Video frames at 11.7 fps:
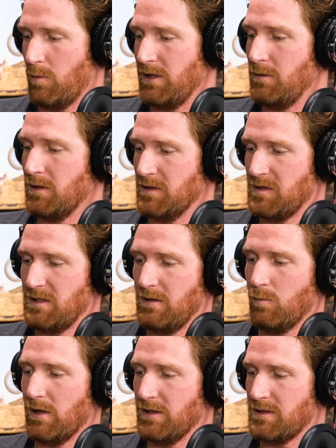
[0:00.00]
one, you can
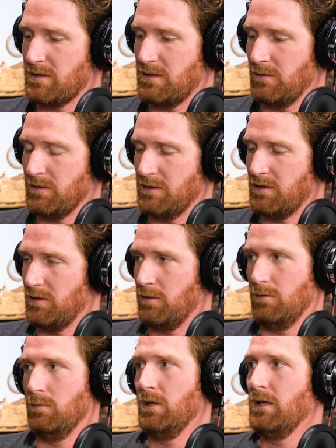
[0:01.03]
see where it's tilted
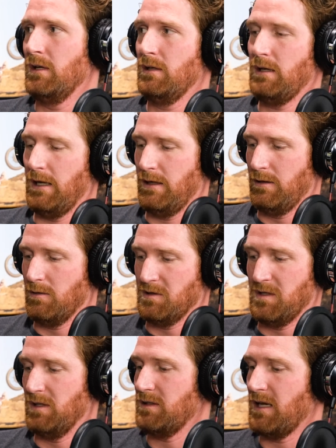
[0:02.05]
to, and you can
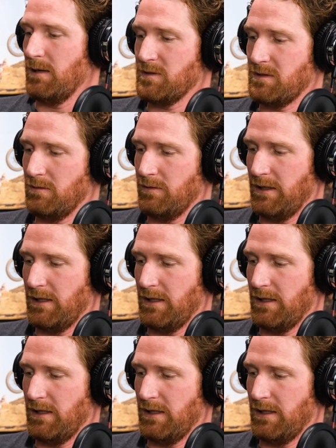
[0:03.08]
see that the camera's still there.